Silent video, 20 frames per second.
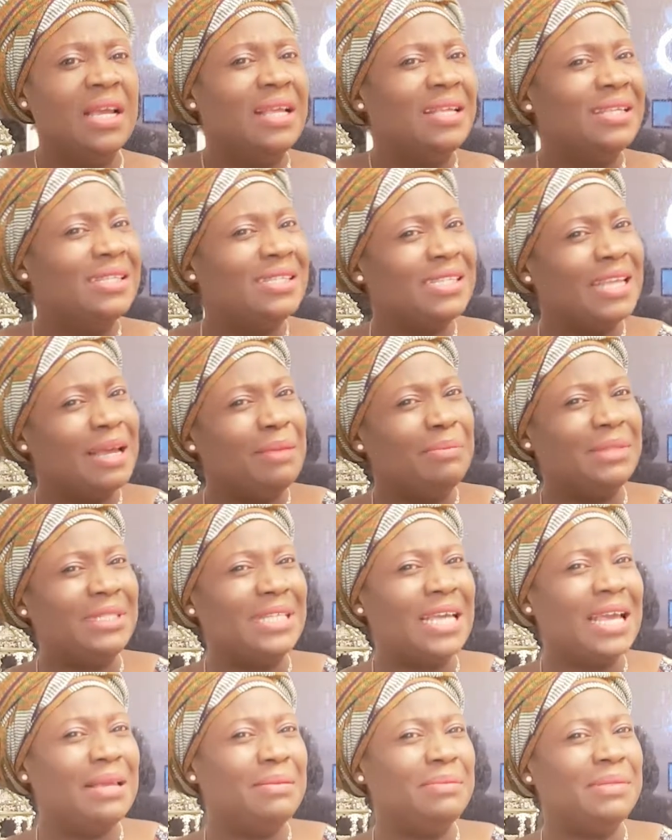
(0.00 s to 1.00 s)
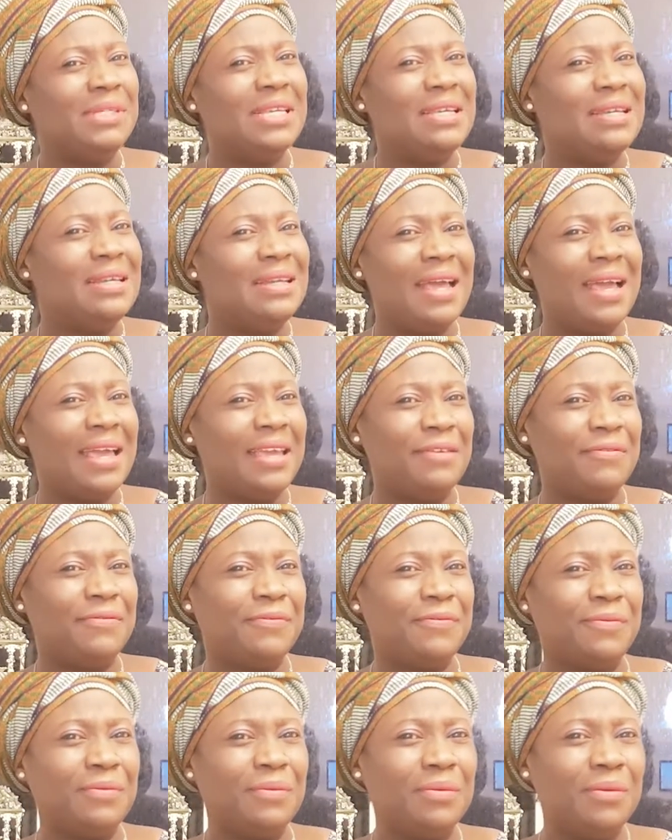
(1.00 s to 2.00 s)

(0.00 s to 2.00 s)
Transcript: Sometimes in life,